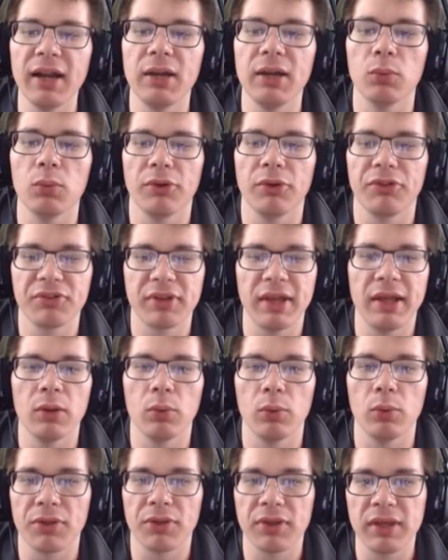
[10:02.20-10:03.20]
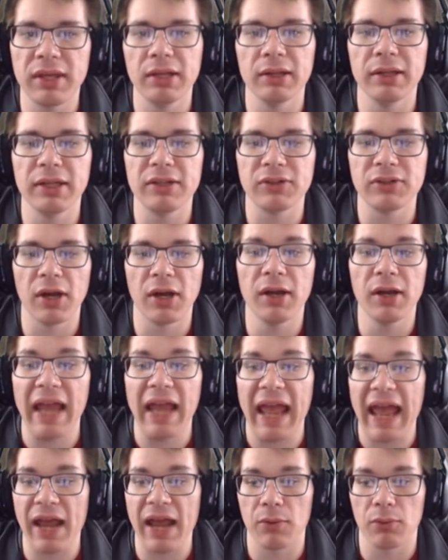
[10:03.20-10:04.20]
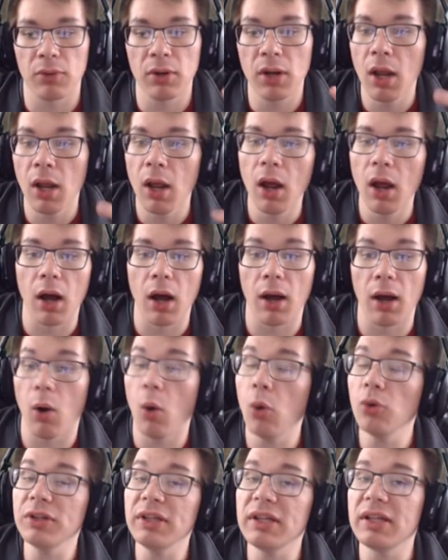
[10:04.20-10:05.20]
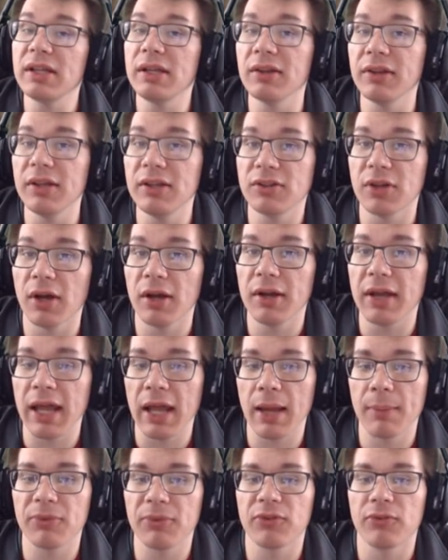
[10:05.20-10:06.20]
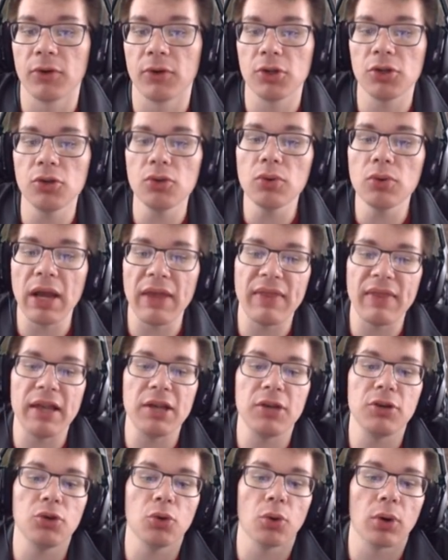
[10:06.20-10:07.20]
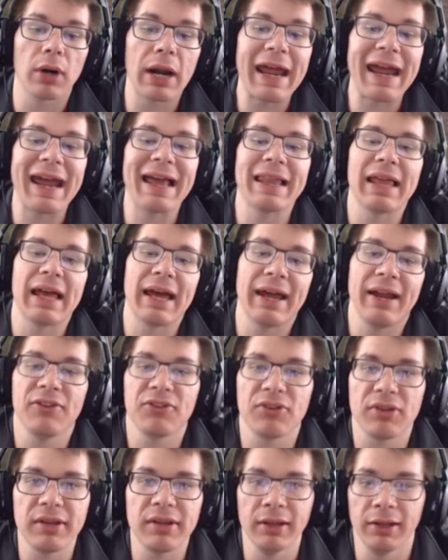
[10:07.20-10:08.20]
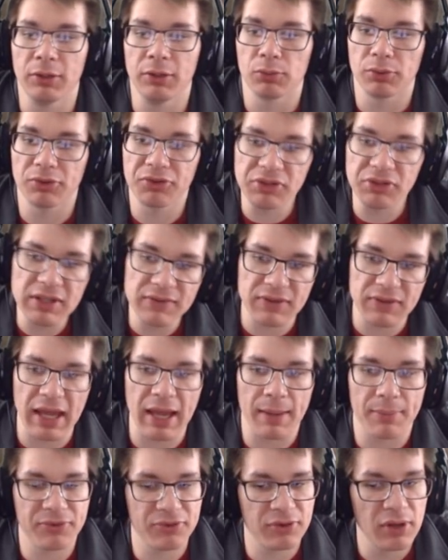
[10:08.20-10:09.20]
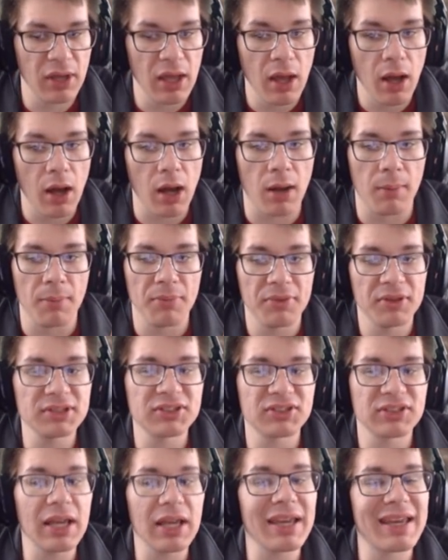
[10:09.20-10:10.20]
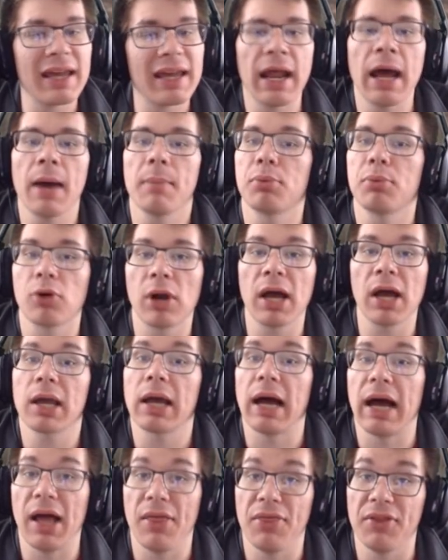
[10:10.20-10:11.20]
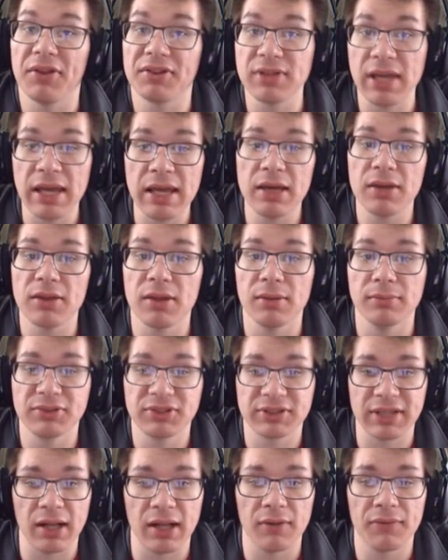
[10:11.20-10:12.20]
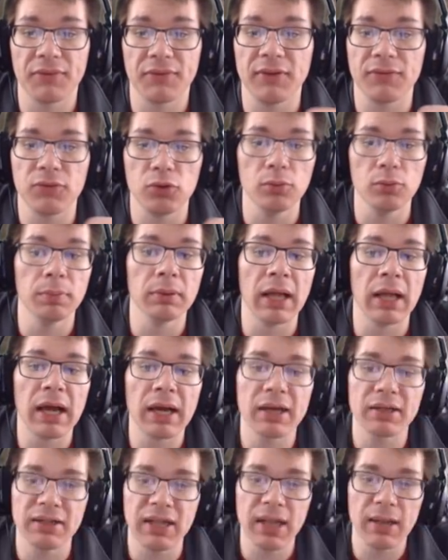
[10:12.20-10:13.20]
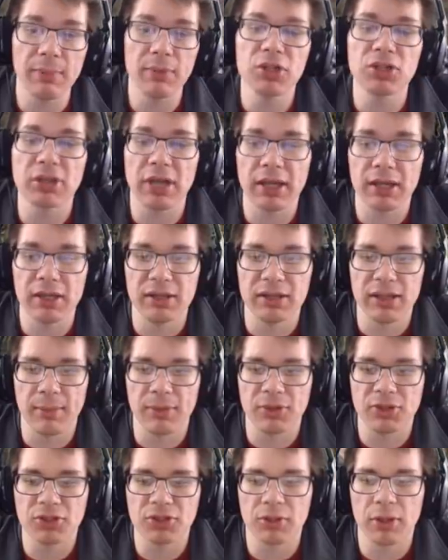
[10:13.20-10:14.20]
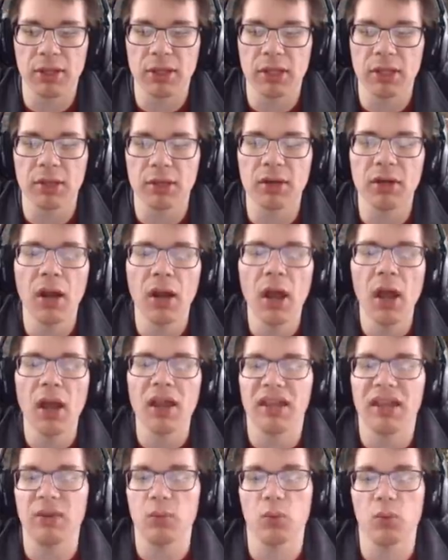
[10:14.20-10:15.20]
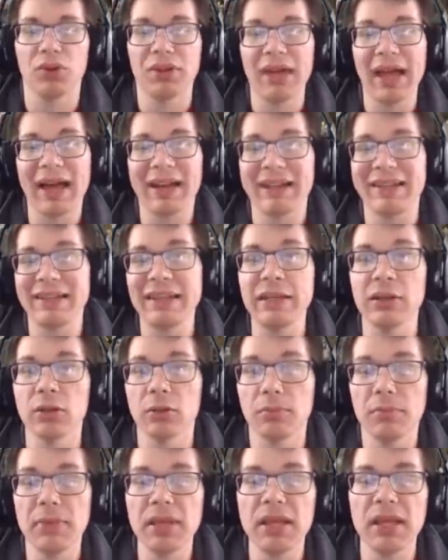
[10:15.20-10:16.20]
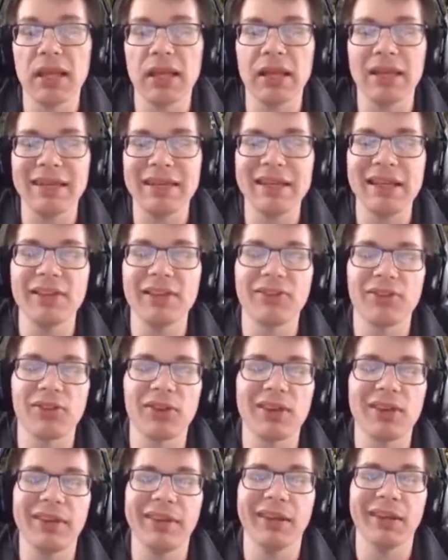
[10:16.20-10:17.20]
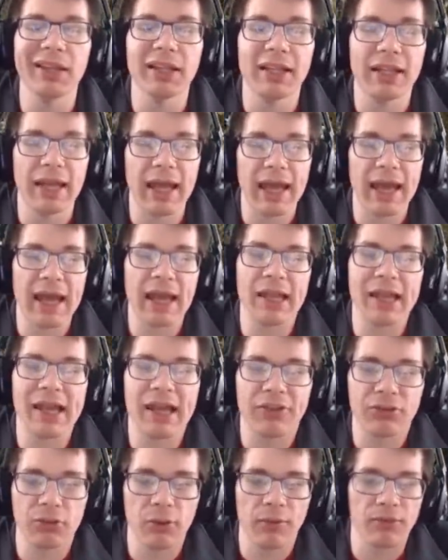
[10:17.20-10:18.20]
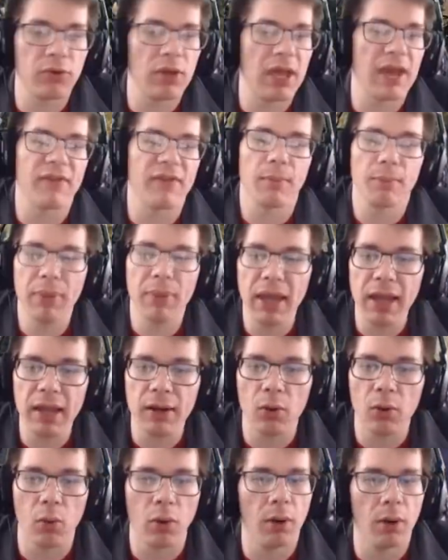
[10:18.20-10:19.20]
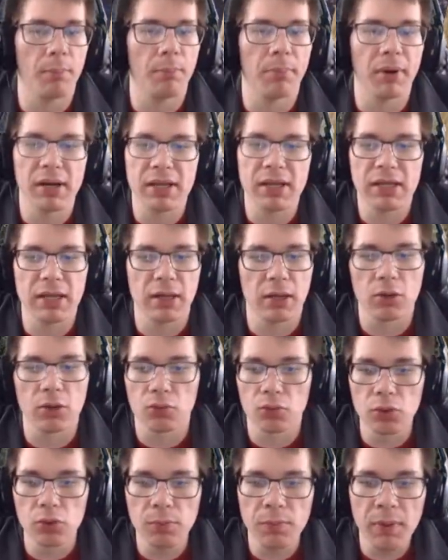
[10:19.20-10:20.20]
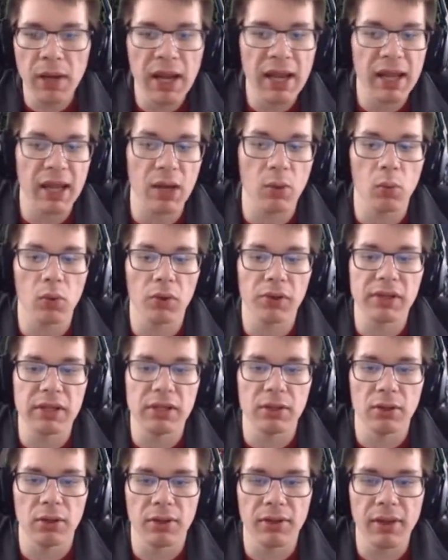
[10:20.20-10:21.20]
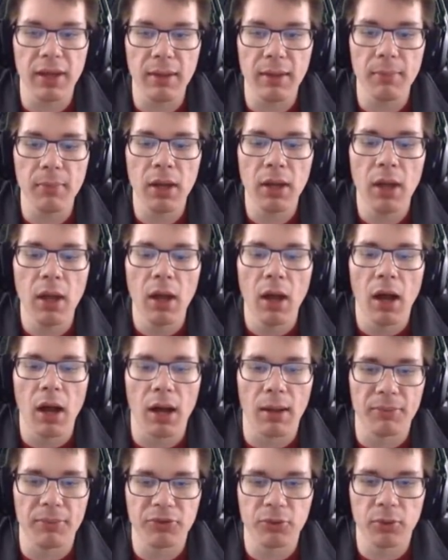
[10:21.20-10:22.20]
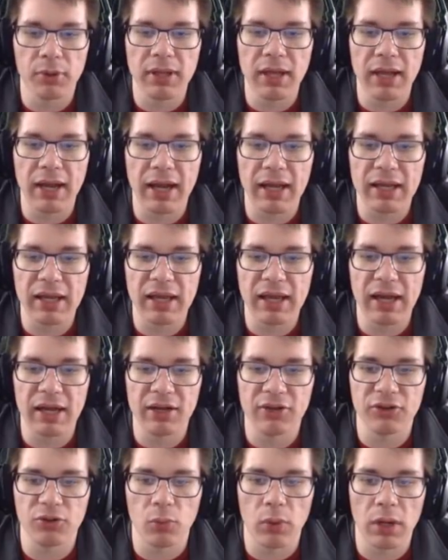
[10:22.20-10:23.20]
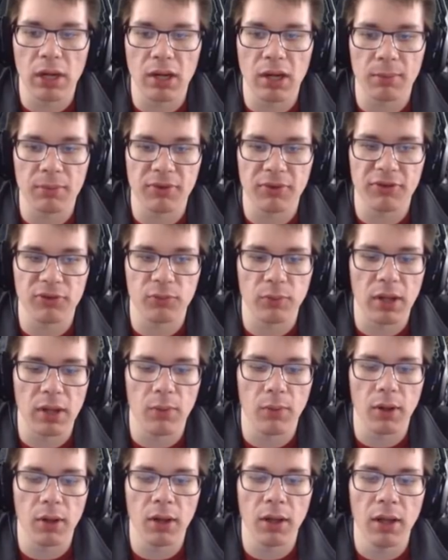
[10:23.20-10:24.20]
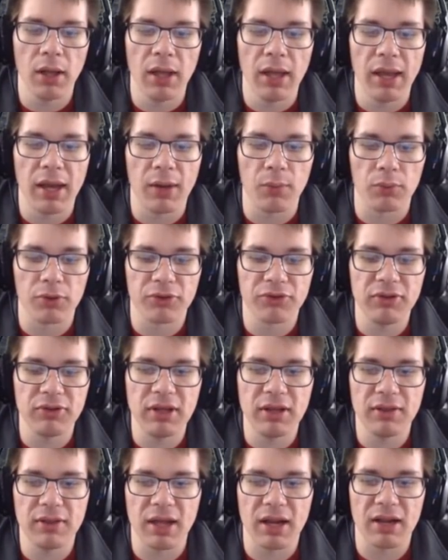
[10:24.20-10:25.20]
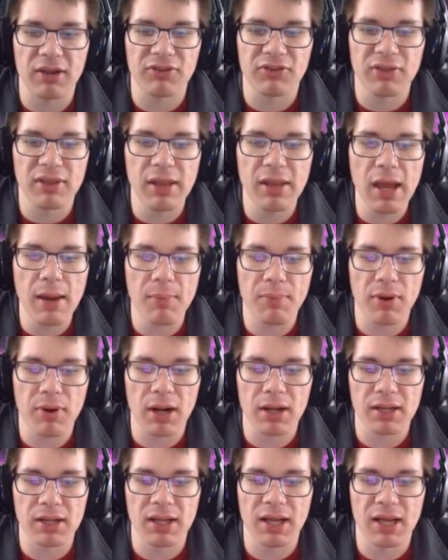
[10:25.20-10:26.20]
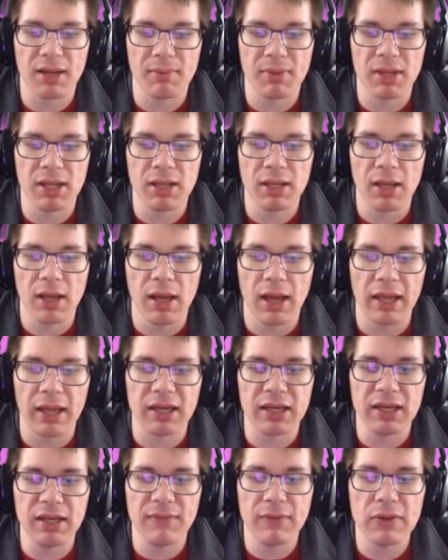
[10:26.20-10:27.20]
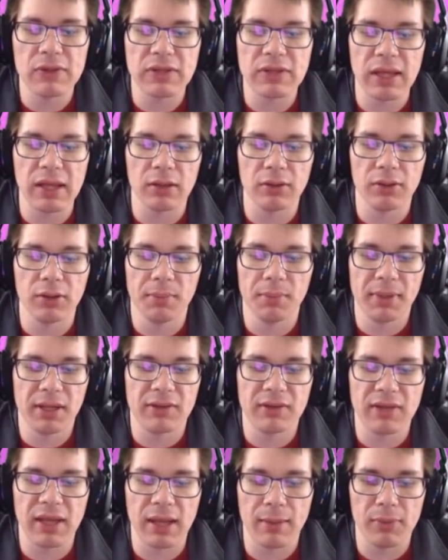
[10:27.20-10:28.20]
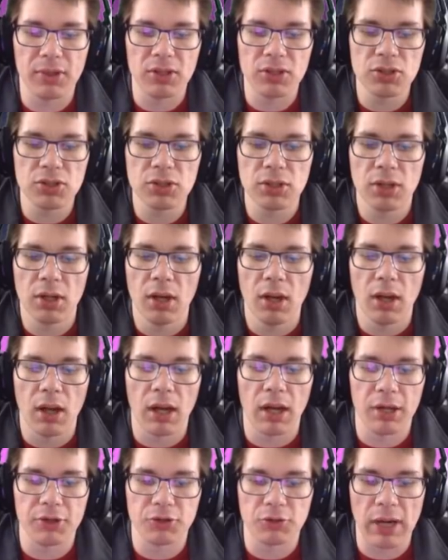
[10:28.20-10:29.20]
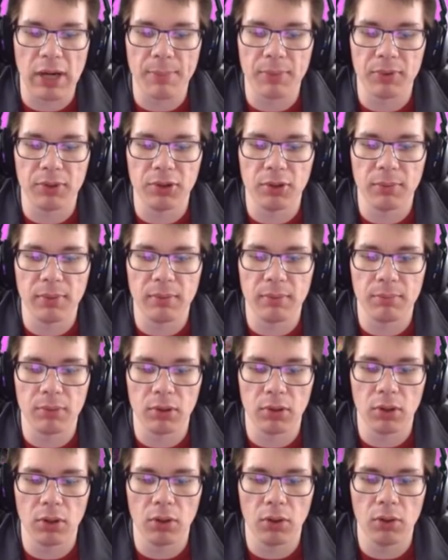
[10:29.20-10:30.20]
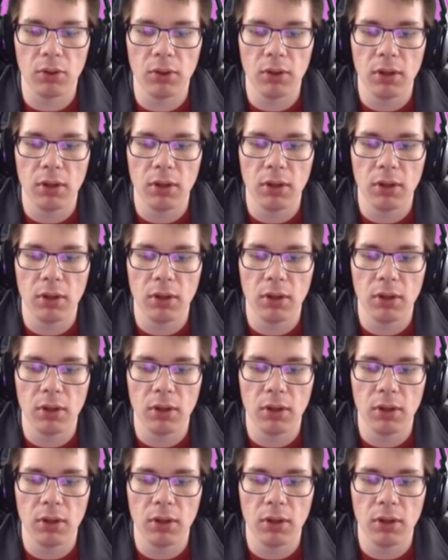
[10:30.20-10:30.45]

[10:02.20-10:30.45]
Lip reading: will scale with healing done, and only healing done amps for you, and then your allies healing received amps. This set cannot proc on the tank themselves. If you block damage, I can demonstrate here, it will not heal me. It needs to heal an ally. So if you have a pet or a buddy in a group, it will heal them. So again, I can kind of just walk up to this Welwa, and we're seeing that it's not proccing on me. I can even take a little bit of damage, drop a little bit below,